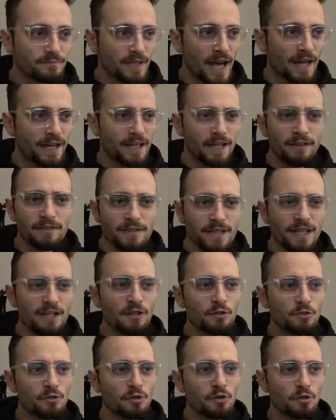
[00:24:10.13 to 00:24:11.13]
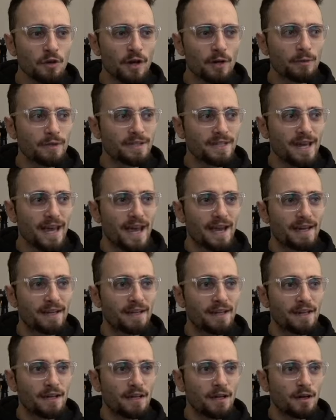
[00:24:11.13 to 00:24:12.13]
And he continues to try to attack,
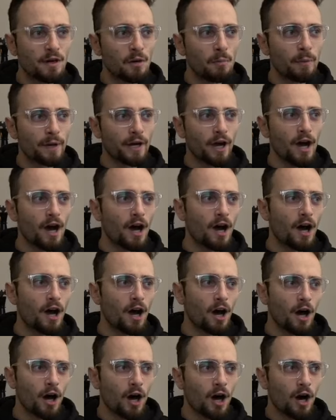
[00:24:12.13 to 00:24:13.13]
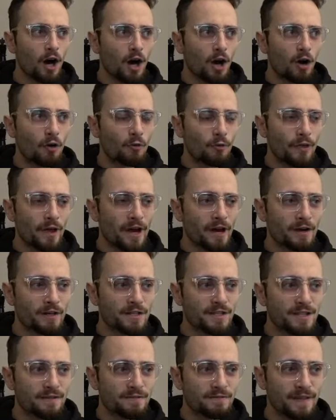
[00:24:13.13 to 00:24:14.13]
but oh,
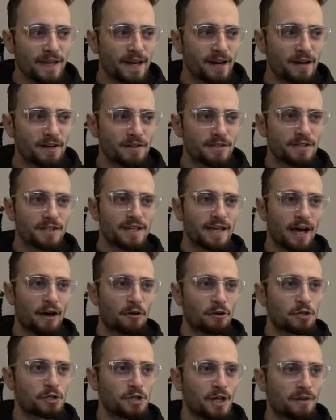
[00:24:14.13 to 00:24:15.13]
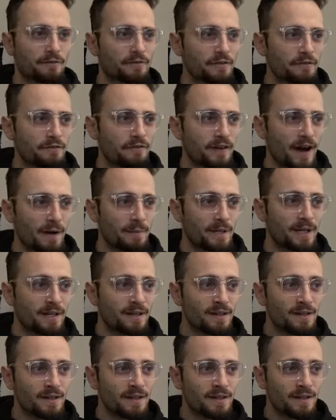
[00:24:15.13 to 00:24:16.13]
there's the, there's the counter shot from Fabi.
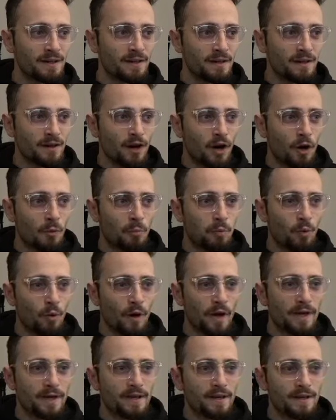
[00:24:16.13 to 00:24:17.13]
Oh, boy.